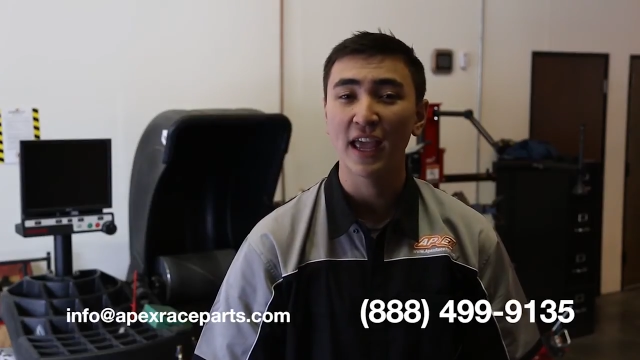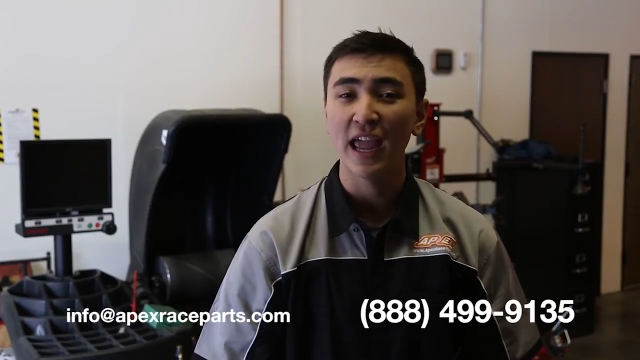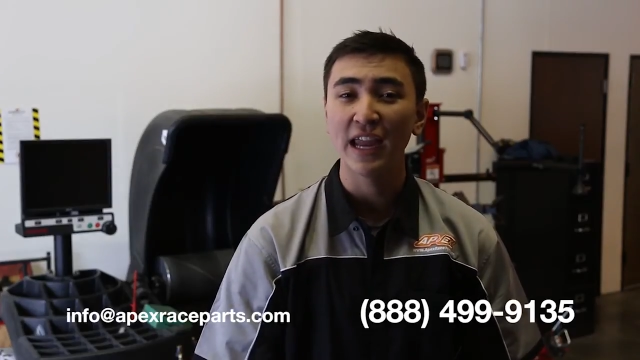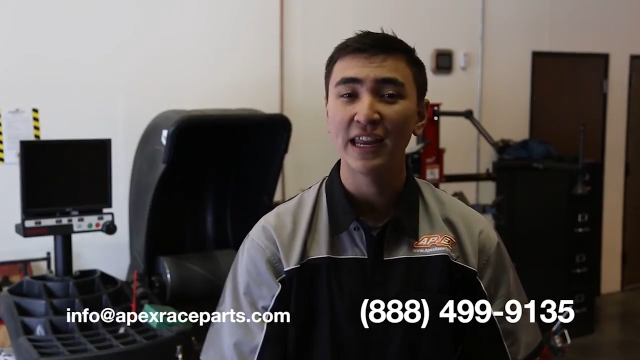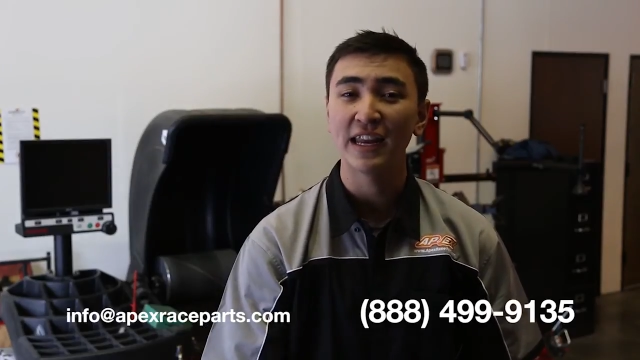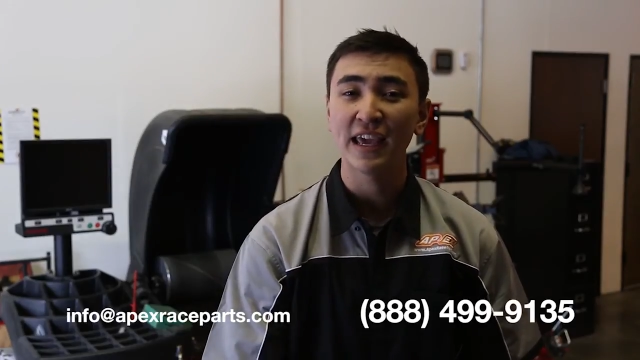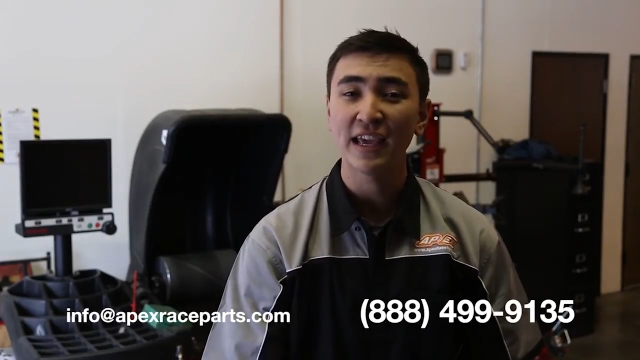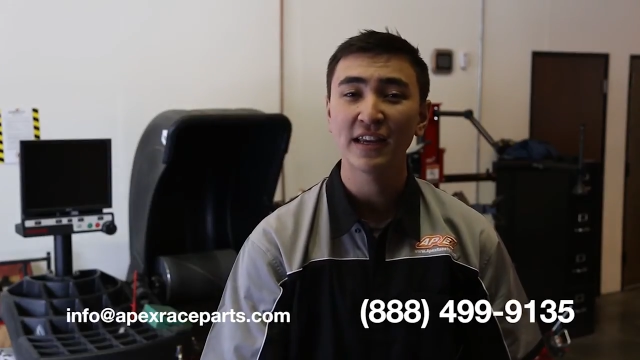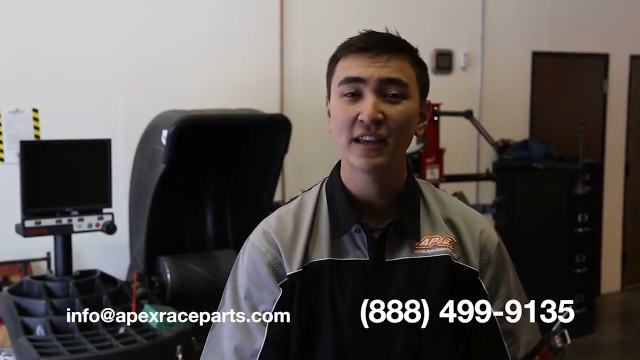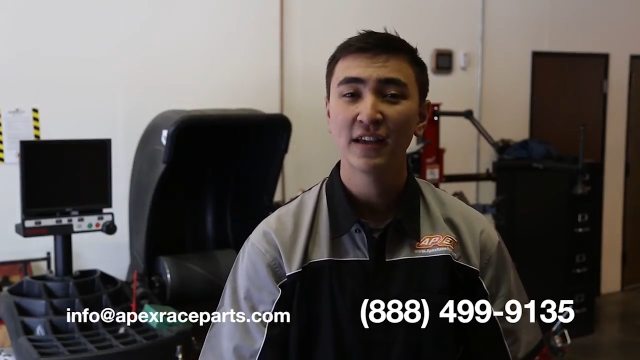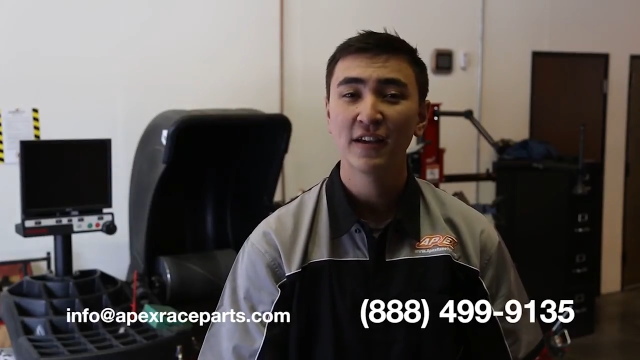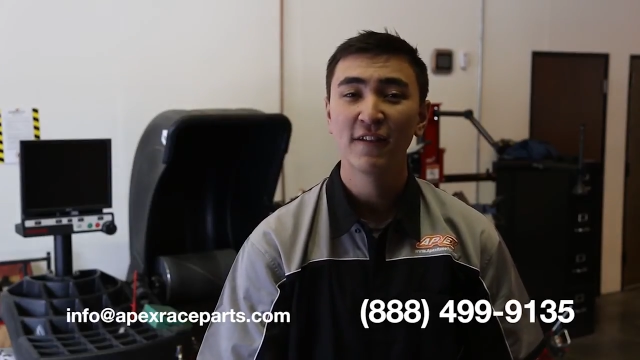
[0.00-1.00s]

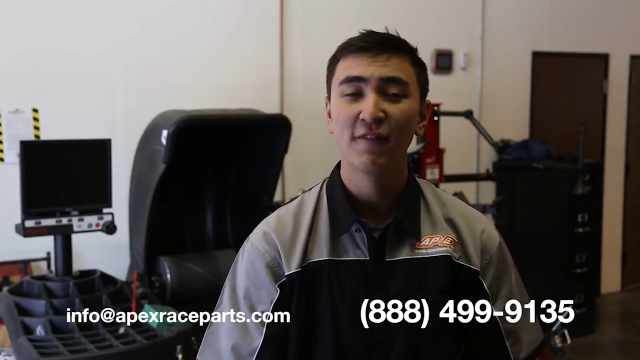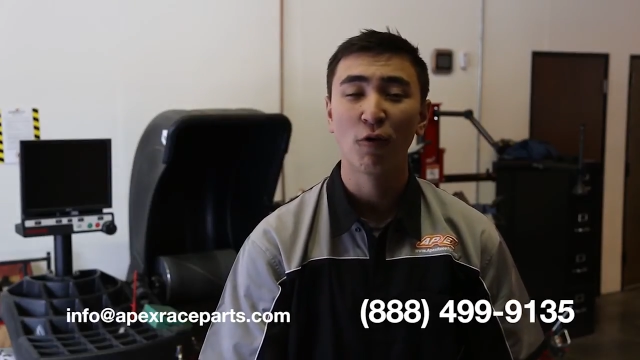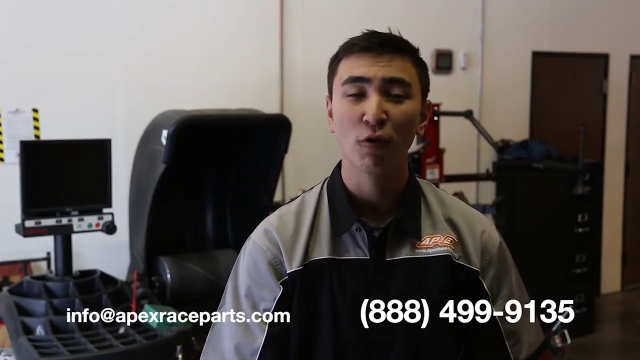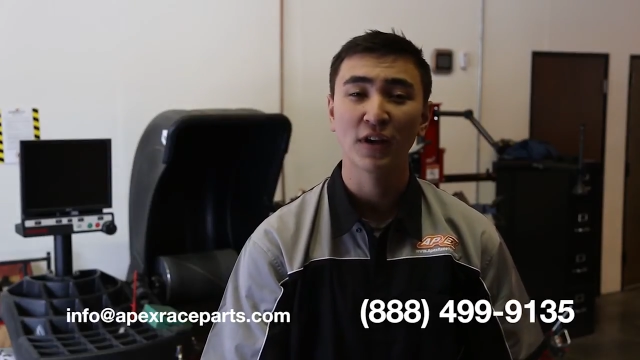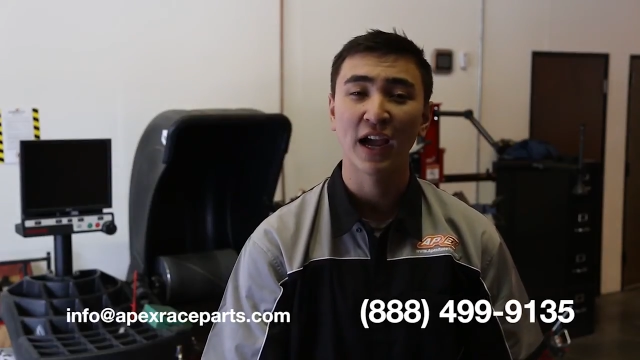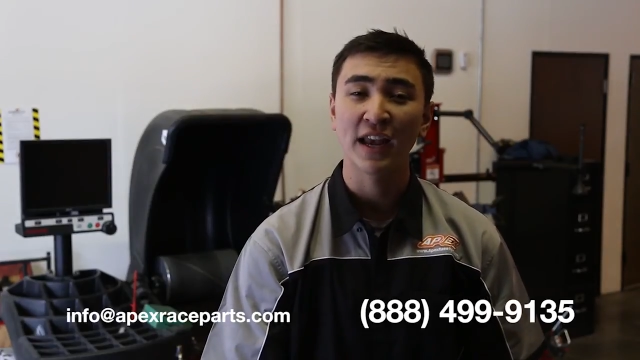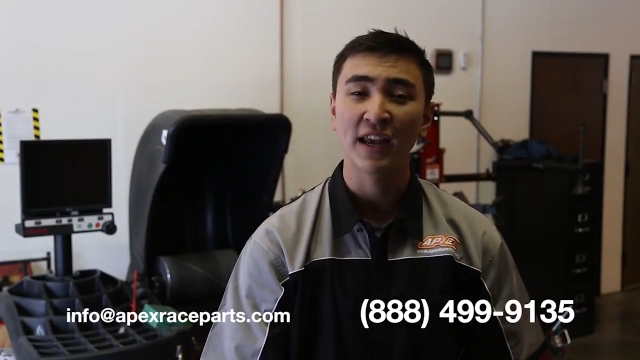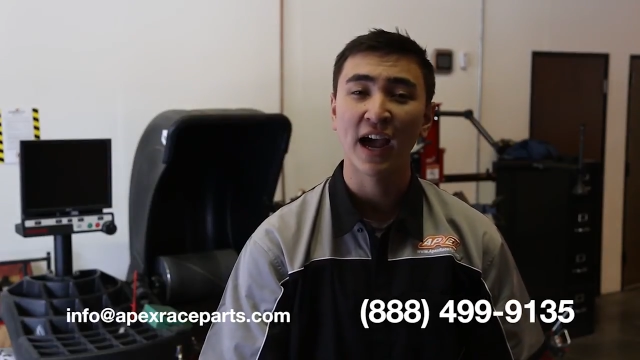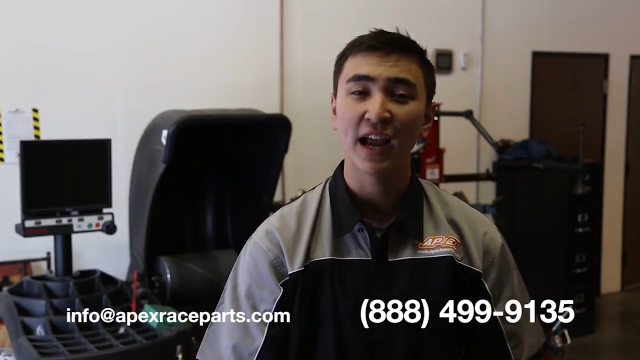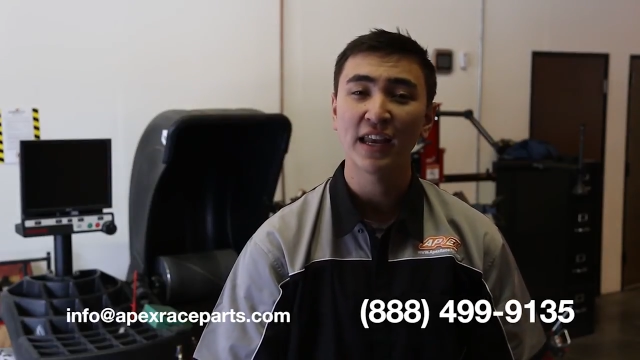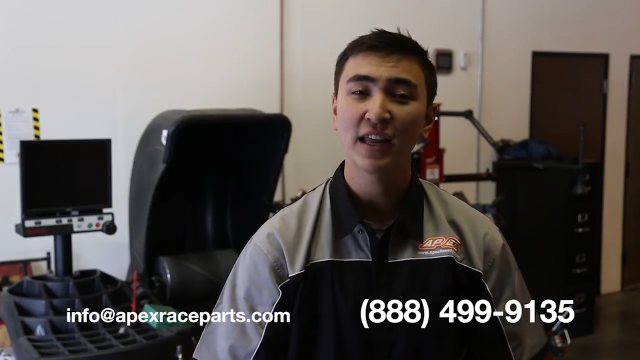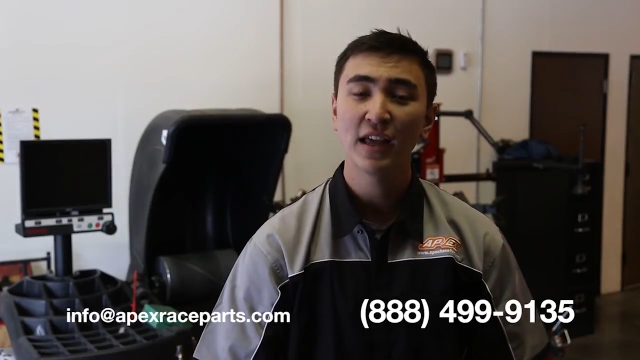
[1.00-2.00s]

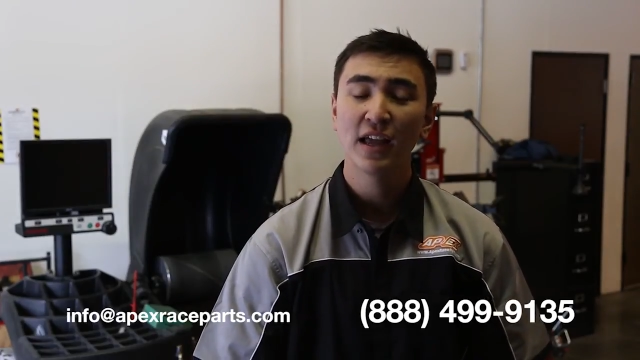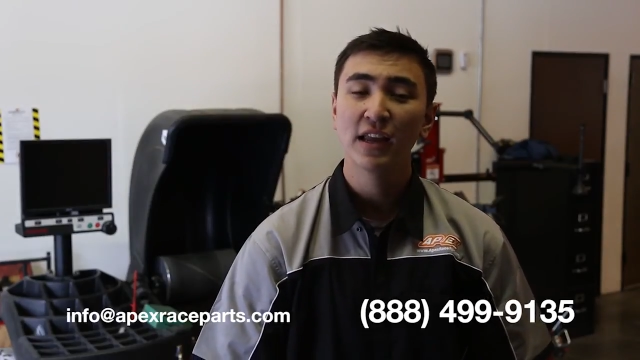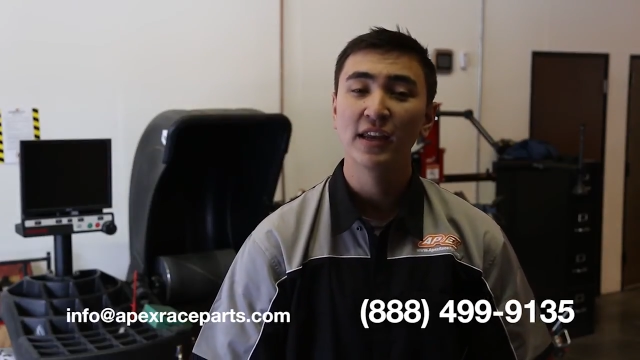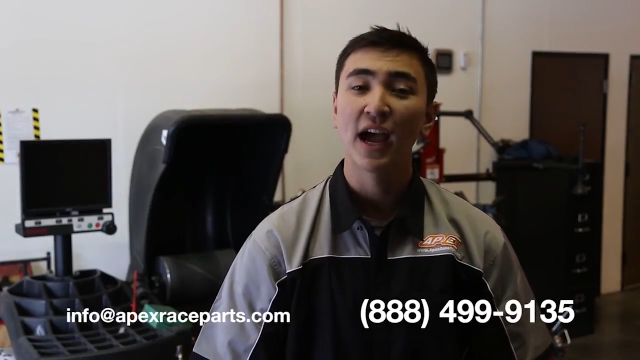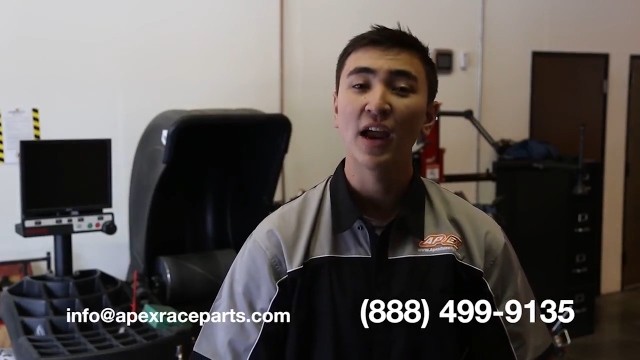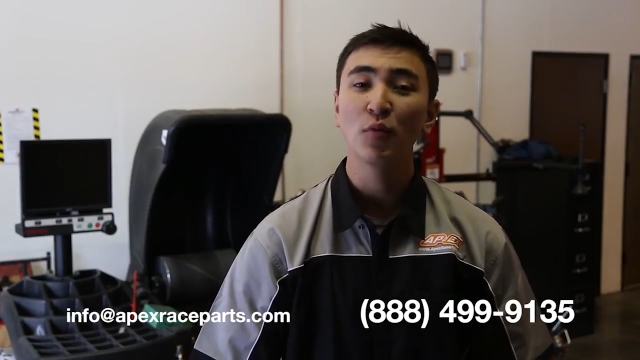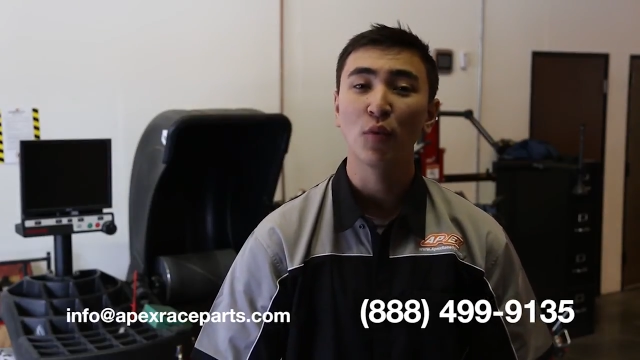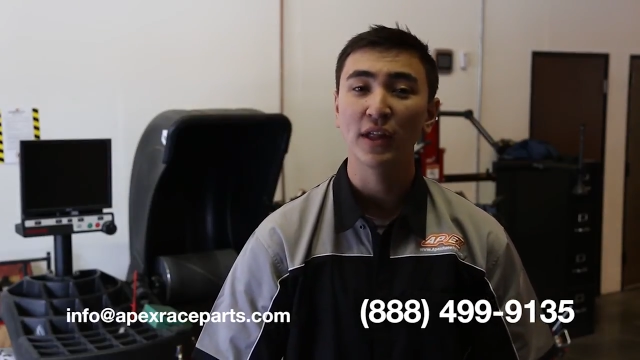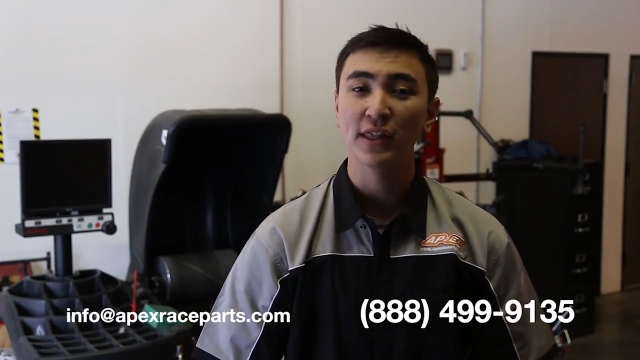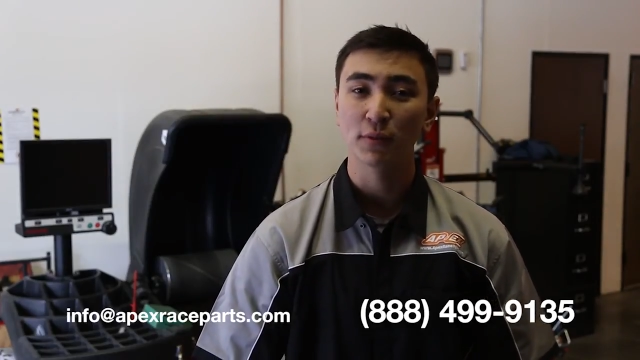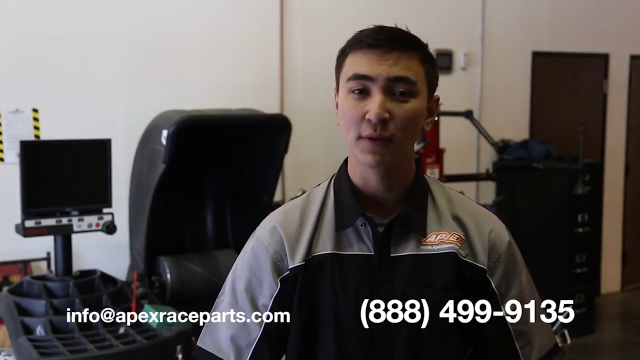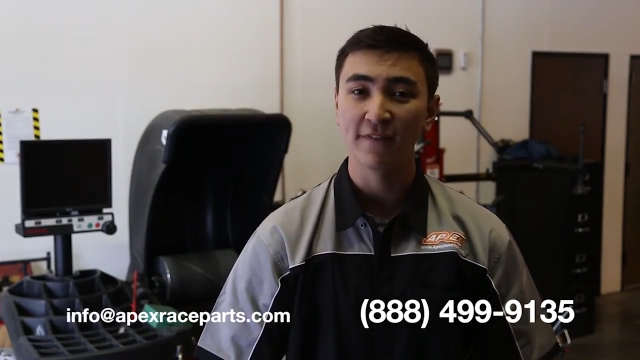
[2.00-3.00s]

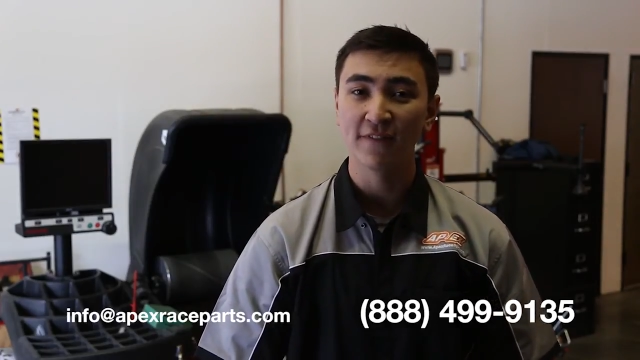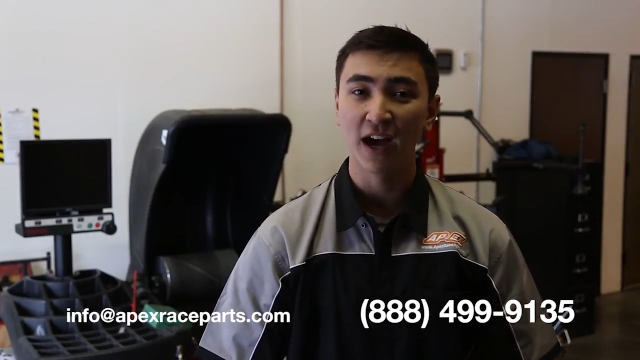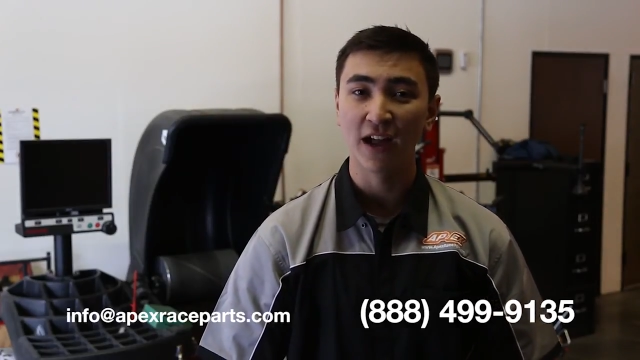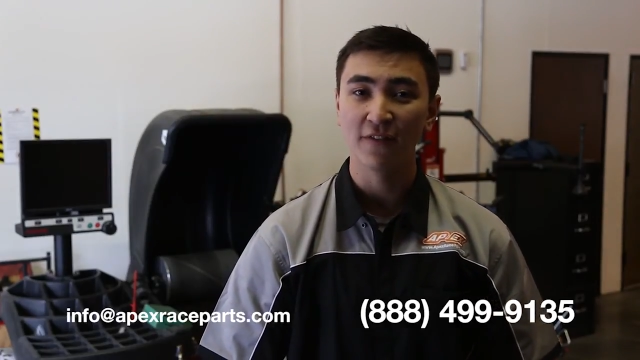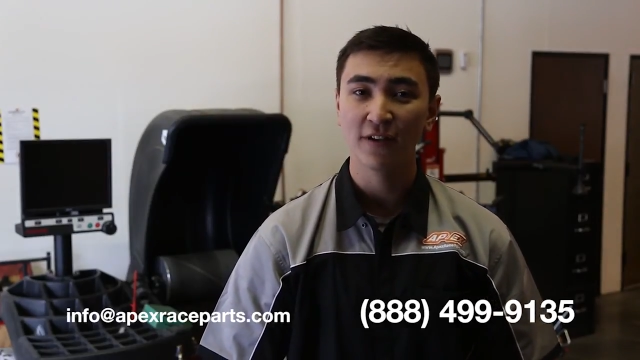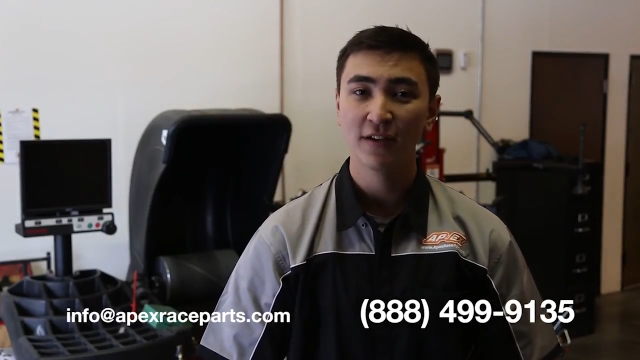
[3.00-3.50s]
888-499-9135.